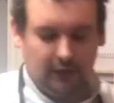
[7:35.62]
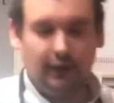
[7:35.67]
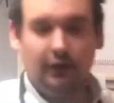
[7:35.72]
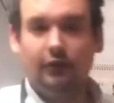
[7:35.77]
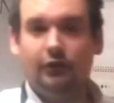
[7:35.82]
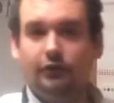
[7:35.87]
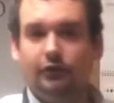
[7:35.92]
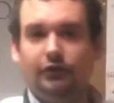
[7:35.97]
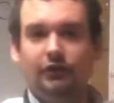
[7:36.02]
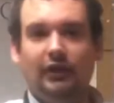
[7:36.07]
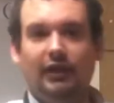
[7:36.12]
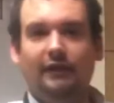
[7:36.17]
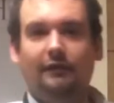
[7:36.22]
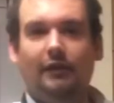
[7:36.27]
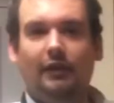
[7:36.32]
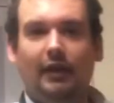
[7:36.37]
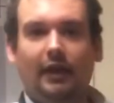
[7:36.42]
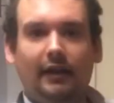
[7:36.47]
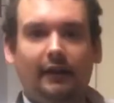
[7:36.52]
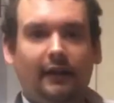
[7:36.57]
you could just leave
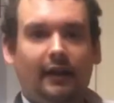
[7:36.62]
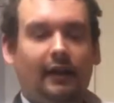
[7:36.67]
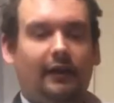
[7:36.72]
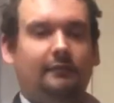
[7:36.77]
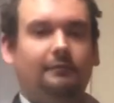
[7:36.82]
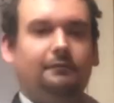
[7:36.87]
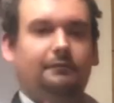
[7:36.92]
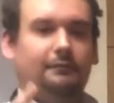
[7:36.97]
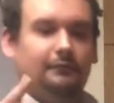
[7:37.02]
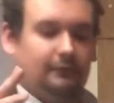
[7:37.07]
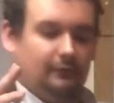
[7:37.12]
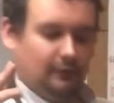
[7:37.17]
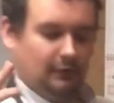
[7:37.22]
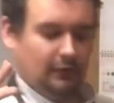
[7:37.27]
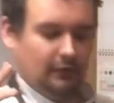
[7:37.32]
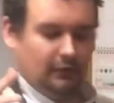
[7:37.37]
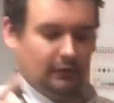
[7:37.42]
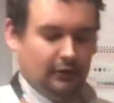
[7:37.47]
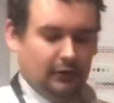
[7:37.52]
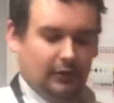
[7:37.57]
it like that
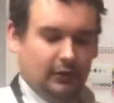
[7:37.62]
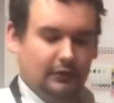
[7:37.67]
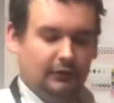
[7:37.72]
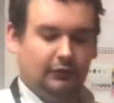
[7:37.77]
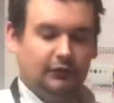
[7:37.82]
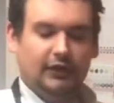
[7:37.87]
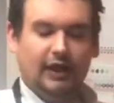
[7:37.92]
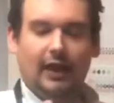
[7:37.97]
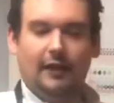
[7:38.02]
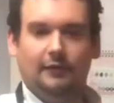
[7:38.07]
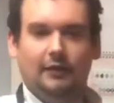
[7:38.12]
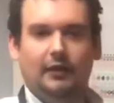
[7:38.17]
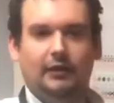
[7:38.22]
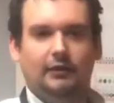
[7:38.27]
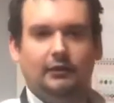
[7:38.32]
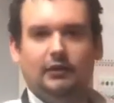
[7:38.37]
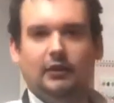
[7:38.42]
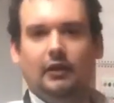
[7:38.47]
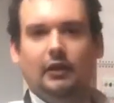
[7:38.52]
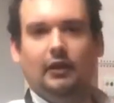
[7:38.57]
and just have it
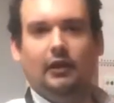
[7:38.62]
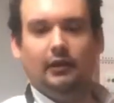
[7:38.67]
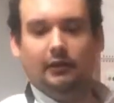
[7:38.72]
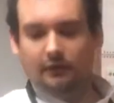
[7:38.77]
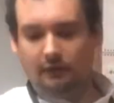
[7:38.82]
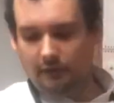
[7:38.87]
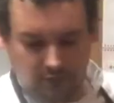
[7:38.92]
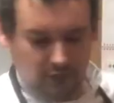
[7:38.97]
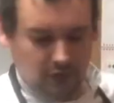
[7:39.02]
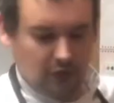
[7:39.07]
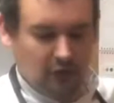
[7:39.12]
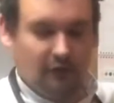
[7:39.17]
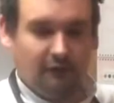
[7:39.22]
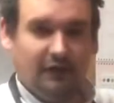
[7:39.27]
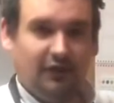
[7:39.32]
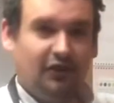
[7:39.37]
as a lovely